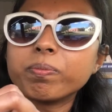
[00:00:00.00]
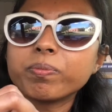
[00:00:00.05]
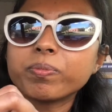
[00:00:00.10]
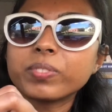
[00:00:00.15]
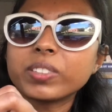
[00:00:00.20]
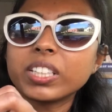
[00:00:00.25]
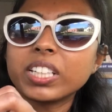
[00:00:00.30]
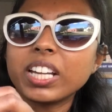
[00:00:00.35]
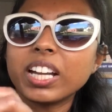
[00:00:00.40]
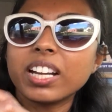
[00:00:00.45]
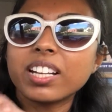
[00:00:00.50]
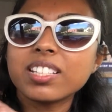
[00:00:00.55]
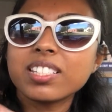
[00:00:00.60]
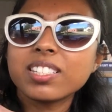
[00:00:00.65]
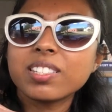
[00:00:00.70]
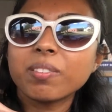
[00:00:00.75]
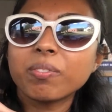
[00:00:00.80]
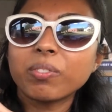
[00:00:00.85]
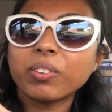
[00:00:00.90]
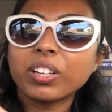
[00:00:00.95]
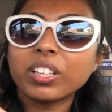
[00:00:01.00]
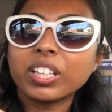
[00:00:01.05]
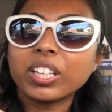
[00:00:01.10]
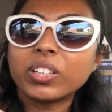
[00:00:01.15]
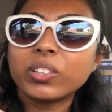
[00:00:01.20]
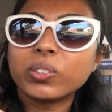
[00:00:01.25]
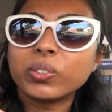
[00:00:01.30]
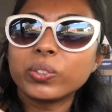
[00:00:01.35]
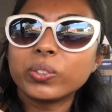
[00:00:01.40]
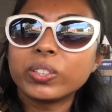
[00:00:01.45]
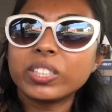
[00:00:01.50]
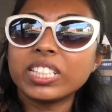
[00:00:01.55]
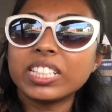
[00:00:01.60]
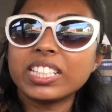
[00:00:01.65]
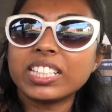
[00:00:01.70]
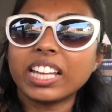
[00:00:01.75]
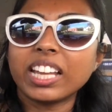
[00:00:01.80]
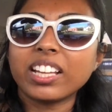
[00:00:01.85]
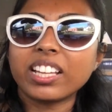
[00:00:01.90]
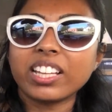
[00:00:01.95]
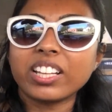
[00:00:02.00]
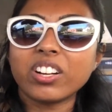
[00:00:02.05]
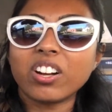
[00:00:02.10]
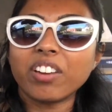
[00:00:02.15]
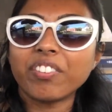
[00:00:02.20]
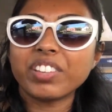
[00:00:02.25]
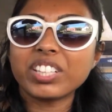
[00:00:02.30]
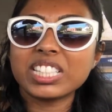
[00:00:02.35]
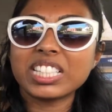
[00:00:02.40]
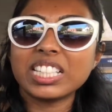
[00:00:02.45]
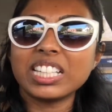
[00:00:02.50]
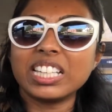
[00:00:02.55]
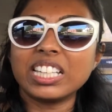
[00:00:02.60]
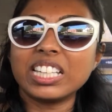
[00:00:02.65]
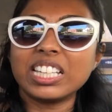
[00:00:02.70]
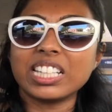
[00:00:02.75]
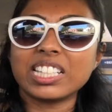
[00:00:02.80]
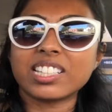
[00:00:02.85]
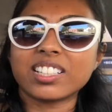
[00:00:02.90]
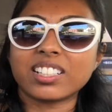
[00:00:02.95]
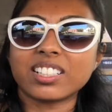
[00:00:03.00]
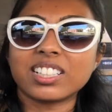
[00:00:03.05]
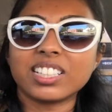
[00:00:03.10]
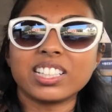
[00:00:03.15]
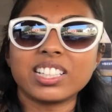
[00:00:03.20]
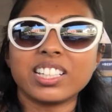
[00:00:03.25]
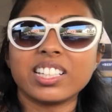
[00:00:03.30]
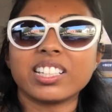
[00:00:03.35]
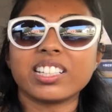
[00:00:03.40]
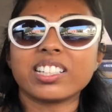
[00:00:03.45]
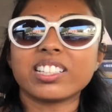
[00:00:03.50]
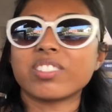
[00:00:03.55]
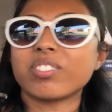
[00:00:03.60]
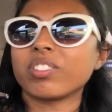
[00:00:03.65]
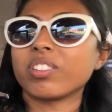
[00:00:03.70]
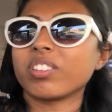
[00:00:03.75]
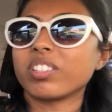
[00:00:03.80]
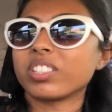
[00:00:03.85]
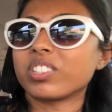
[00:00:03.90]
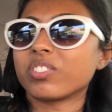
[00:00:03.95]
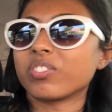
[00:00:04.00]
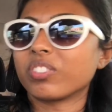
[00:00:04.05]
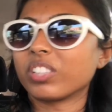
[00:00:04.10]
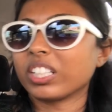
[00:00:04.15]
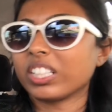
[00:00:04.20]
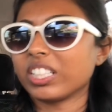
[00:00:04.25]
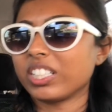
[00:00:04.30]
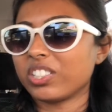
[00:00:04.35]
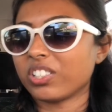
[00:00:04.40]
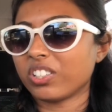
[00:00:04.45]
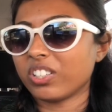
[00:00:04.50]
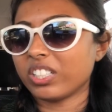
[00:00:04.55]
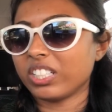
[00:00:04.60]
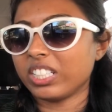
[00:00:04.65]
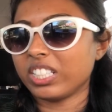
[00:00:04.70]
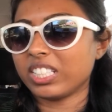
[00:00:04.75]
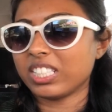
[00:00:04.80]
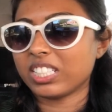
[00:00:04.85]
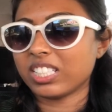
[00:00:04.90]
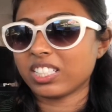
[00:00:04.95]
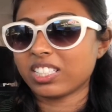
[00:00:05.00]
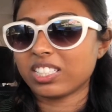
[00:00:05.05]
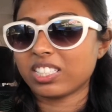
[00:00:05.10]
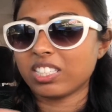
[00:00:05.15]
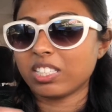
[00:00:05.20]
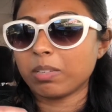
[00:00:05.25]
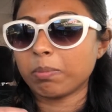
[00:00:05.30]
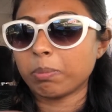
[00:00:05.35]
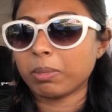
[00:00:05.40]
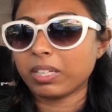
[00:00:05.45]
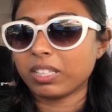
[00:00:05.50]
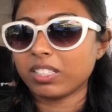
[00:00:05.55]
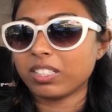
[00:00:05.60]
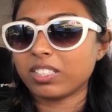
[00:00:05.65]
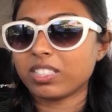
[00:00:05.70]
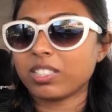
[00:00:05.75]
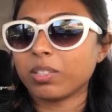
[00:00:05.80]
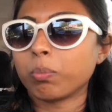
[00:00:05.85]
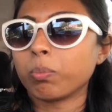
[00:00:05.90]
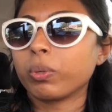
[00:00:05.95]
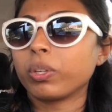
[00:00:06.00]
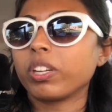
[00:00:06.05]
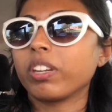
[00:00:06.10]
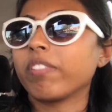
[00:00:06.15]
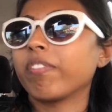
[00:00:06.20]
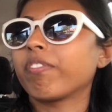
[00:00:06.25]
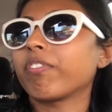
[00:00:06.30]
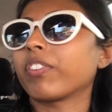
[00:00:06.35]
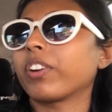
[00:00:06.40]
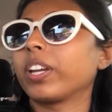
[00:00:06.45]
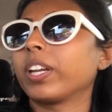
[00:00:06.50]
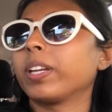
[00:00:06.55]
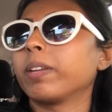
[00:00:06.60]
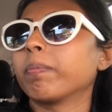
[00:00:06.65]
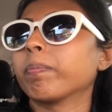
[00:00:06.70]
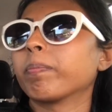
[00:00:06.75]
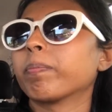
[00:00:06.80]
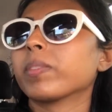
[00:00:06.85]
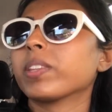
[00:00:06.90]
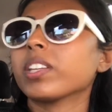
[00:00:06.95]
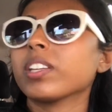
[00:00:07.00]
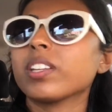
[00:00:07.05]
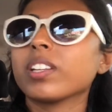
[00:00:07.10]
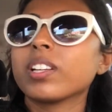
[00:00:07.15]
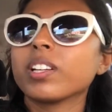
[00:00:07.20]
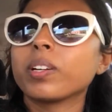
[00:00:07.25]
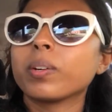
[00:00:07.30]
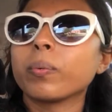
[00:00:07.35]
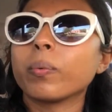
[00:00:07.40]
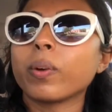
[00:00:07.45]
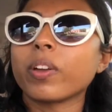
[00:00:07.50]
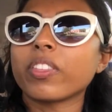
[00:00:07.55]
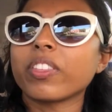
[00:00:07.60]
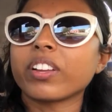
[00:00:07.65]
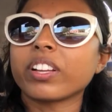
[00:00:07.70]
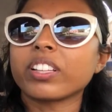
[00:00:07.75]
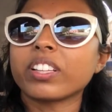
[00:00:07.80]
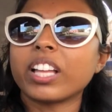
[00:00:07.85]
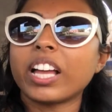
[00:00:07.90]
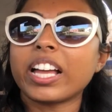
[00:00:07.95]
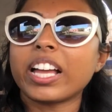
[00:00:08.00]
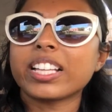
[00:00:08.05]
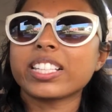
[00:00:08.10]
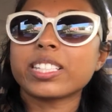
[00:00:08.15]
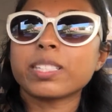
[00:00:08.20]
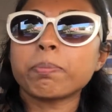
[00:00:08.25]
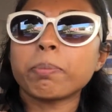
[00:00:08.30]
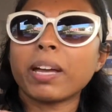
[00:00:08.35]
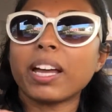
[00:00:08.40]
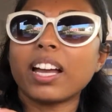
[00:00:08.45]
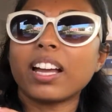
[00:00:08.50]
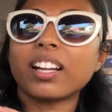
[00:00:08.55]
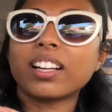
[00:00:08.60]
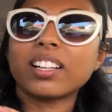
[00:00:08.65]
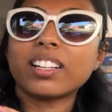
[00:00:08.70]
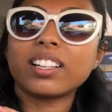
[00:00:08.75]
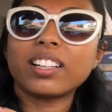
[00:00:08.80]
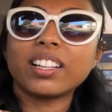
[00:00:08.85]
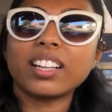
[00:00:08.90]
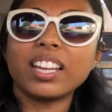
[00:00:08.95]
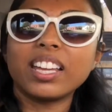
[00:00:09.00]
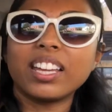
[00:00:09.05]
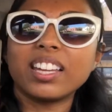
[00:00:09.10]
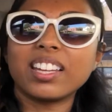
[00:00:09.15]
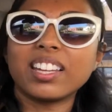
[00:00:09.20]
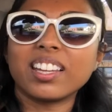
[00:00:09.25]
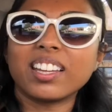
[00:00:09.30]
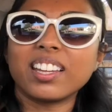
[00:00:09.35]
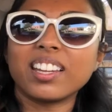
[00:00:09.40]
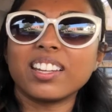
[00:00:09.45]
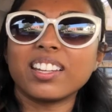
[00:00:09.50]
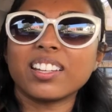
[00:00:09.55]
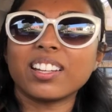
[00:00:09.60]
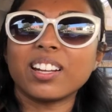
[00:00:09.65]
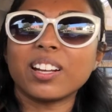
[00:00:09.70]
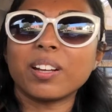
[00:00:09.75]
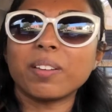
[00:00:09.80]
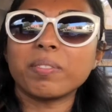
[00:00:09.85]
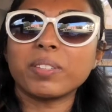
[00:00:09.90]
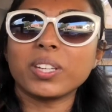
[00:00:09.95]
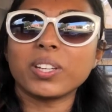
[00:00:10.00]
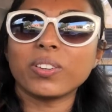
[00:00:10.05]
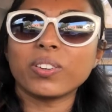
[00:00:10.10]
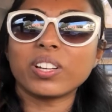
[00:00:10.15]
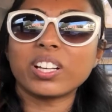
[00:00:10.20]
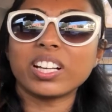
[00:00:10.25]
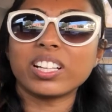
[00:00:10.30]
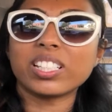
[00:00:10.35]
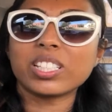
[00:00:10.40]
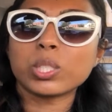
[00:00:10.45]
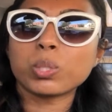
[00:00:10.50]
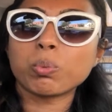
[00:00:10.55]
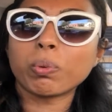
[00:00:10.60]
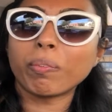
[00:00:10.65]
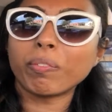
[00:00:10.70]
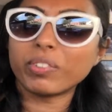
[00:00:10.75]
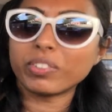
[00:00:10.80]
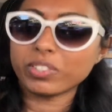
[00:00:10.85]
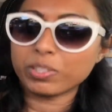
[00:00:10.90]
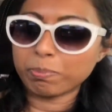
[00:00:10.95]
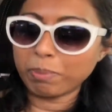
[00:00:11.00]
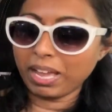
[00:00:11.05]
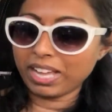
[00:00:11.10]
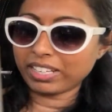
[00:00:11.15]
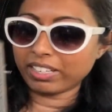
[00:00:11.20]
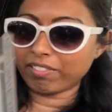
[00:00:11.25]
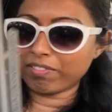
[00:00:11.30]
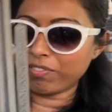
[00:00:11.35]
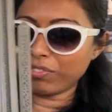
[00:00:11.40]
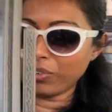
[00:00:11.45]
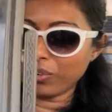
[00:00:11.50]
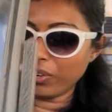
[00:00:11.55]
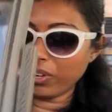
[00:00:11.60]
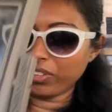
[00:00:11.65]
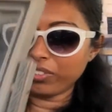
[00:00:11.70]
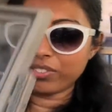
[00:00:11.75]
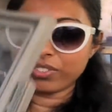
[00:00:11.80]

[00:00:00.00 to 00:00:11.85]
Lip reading: It has some really cool detailing. Obviously it needs it clean. It's really dirty and dusty, but it's a wooden frame with a glass back, and you know, it kind of swivels back and forth.